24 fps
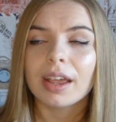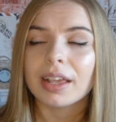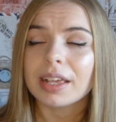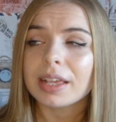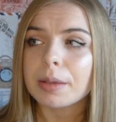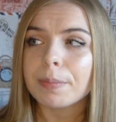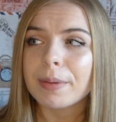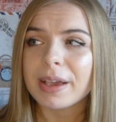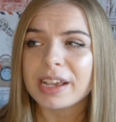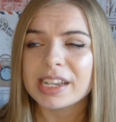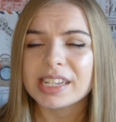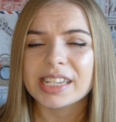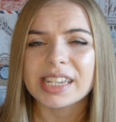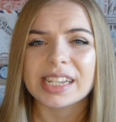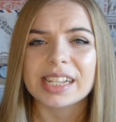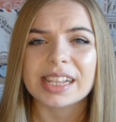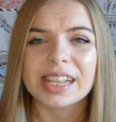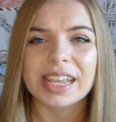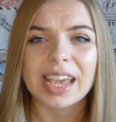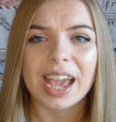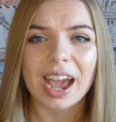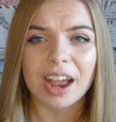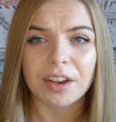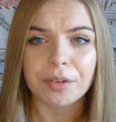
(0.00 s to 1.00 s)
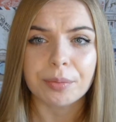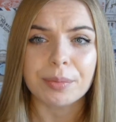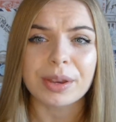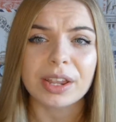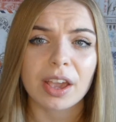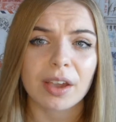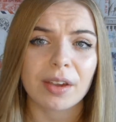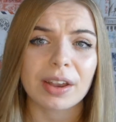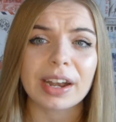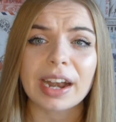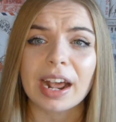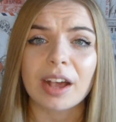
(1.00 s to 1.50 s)
He basically had me
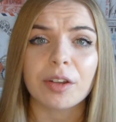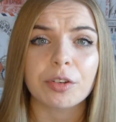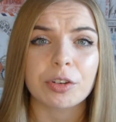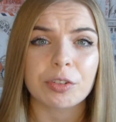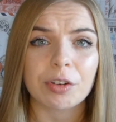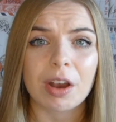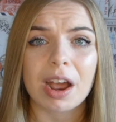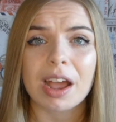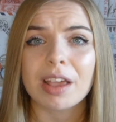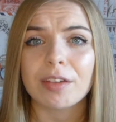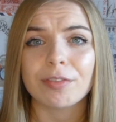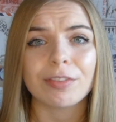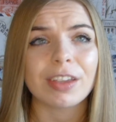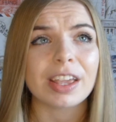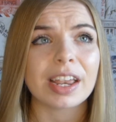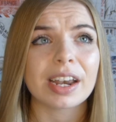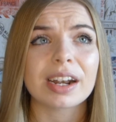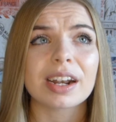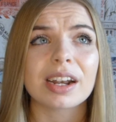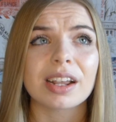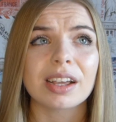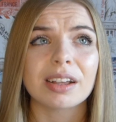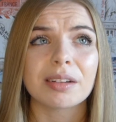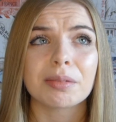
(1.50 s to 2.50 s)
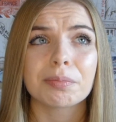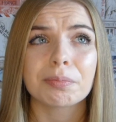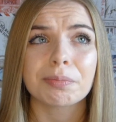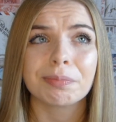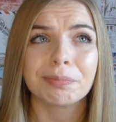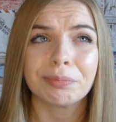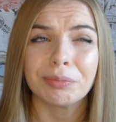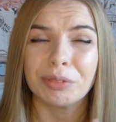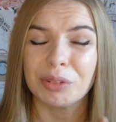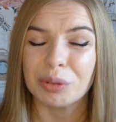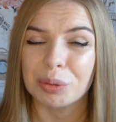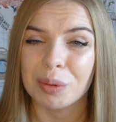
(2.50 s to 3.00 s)
going out driving
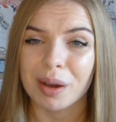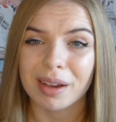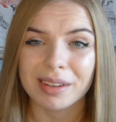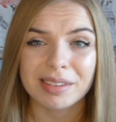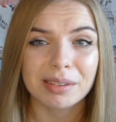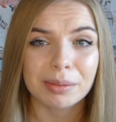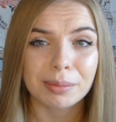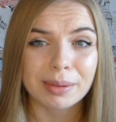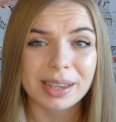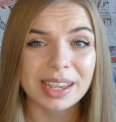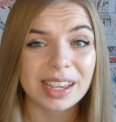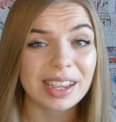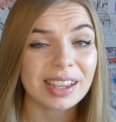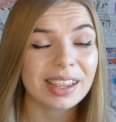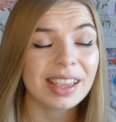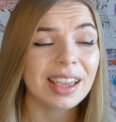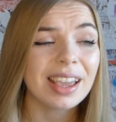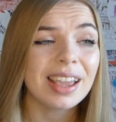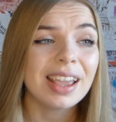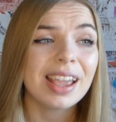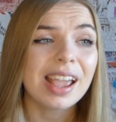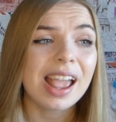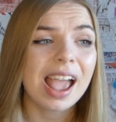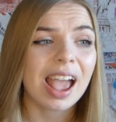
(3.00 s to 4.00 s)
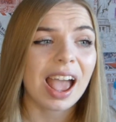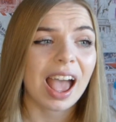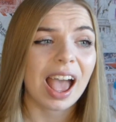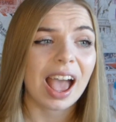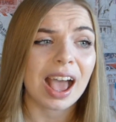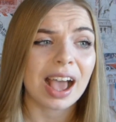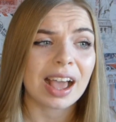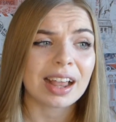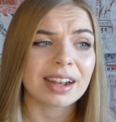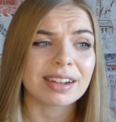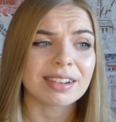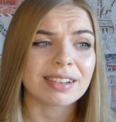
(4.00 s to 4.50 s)
twice a week
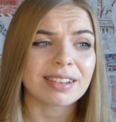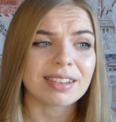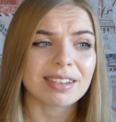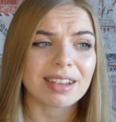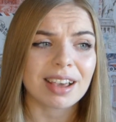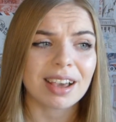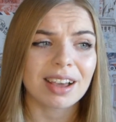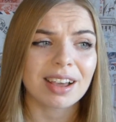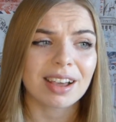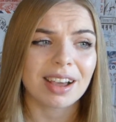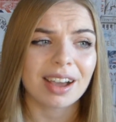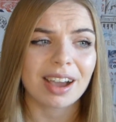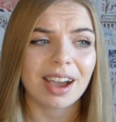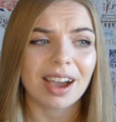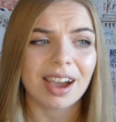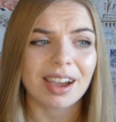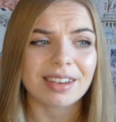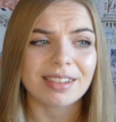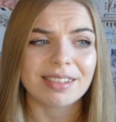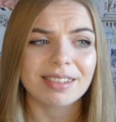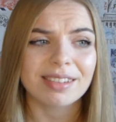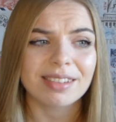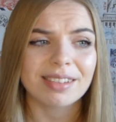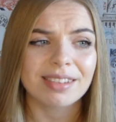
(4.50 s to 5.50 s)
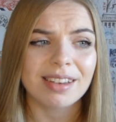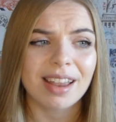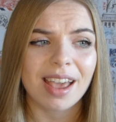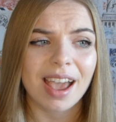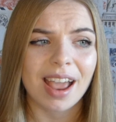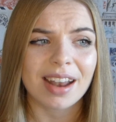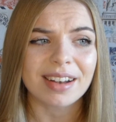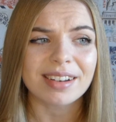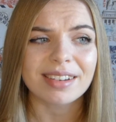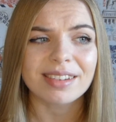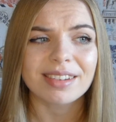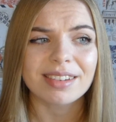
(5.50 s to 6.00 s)
and I
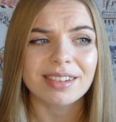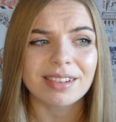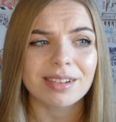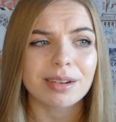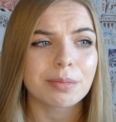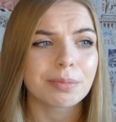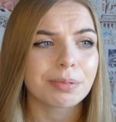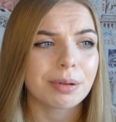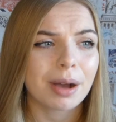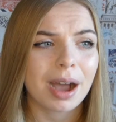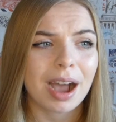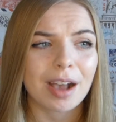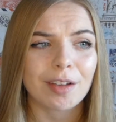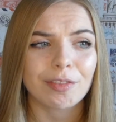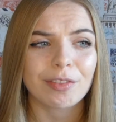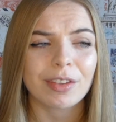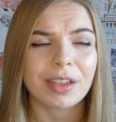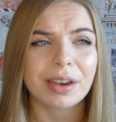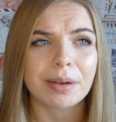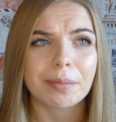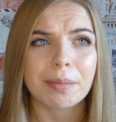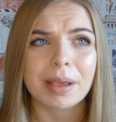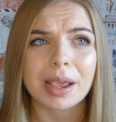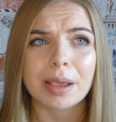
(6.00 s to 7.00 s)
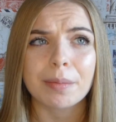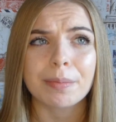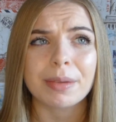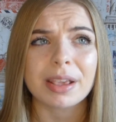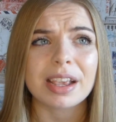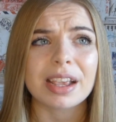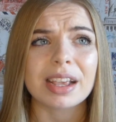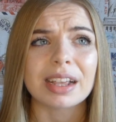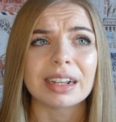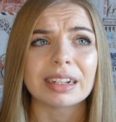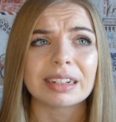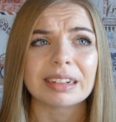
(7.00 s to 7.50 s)
ended up having
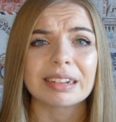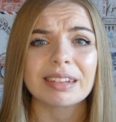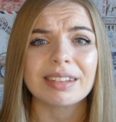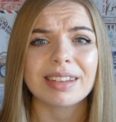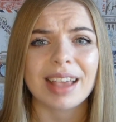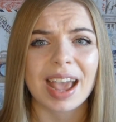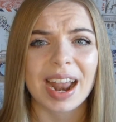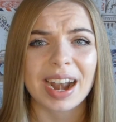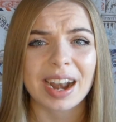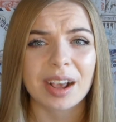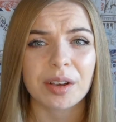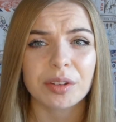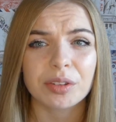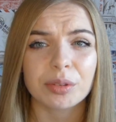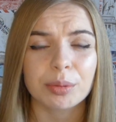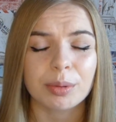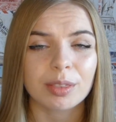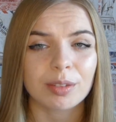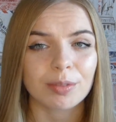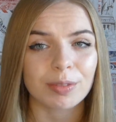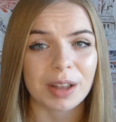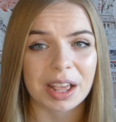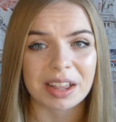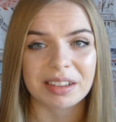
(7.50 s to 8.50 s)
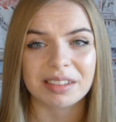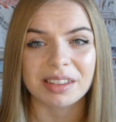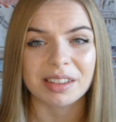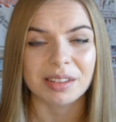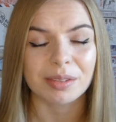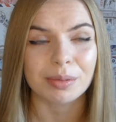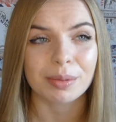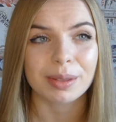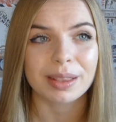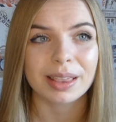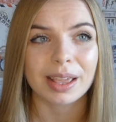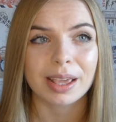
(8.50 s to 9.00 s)
maybe ten hours worth of
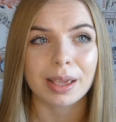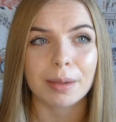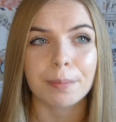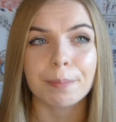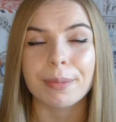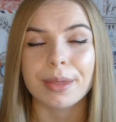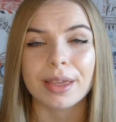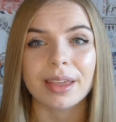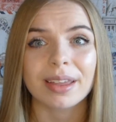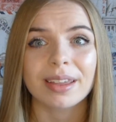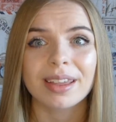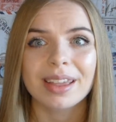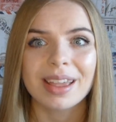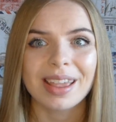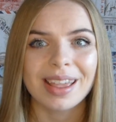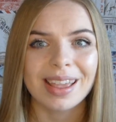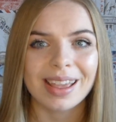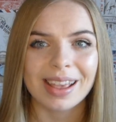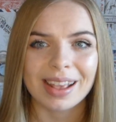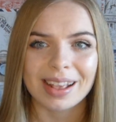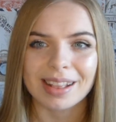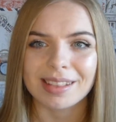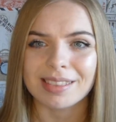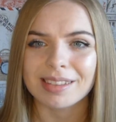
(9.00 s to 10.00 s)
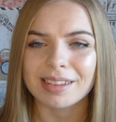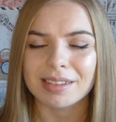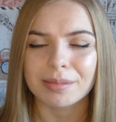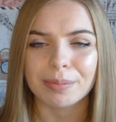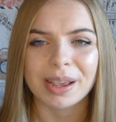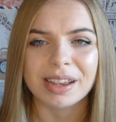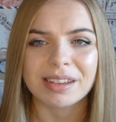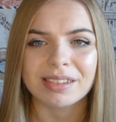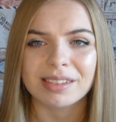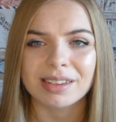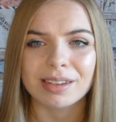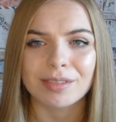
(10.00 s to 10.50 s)
lessons with him, but in the
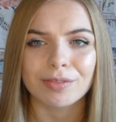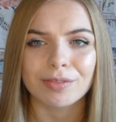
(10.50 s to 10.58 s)
space